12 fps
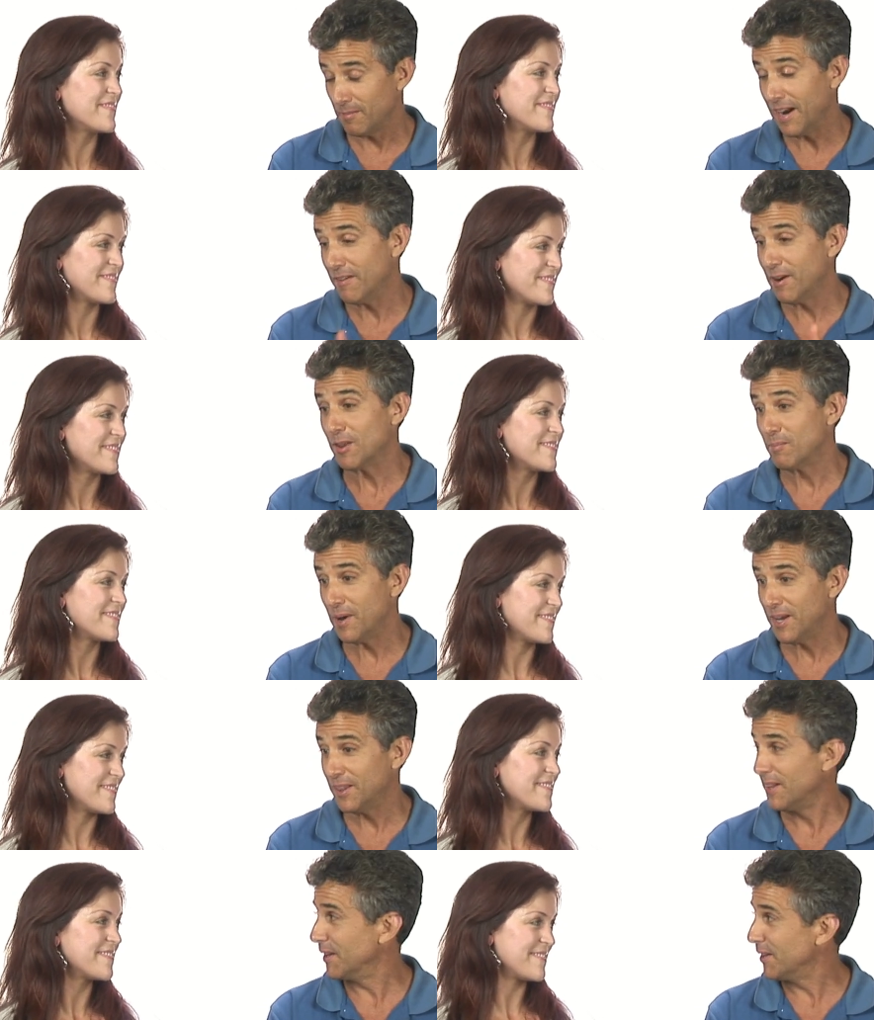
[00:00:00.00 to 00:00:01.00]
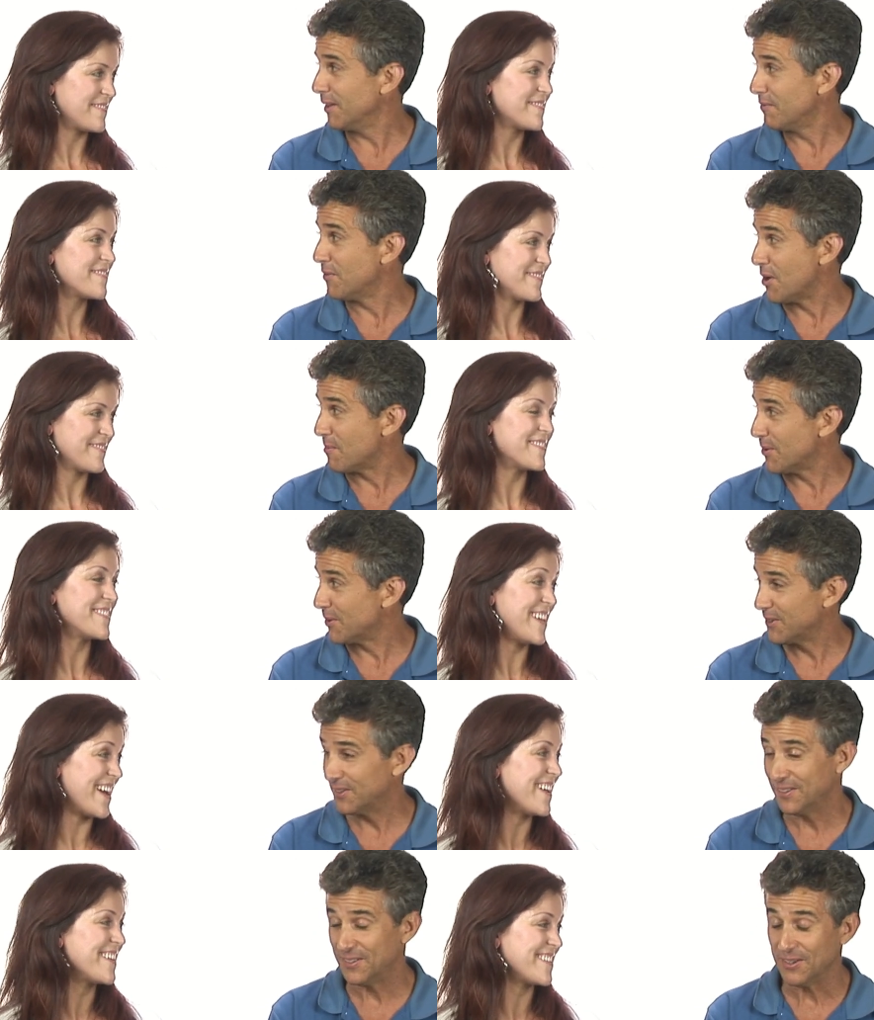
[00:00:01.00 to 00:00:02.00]
Speaker 1: I mean, I'd rather pay the the farmer.
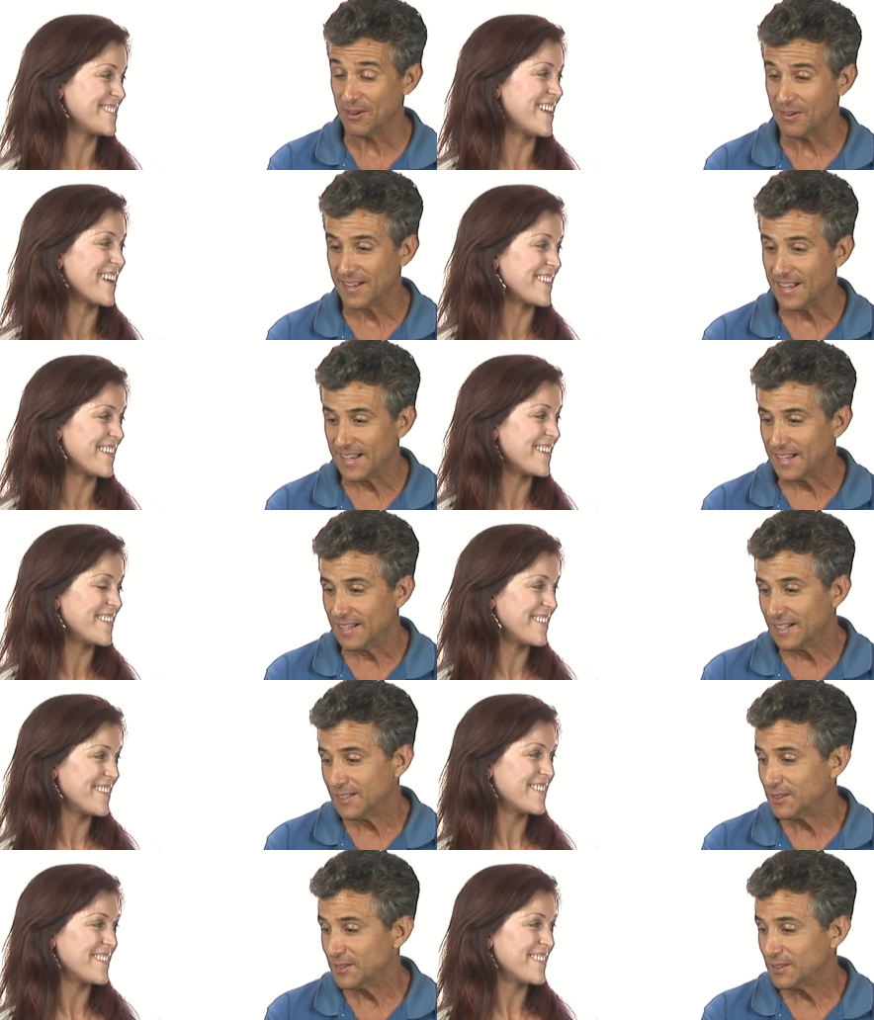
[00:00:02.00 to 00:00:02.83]
Yeah, so, exactly.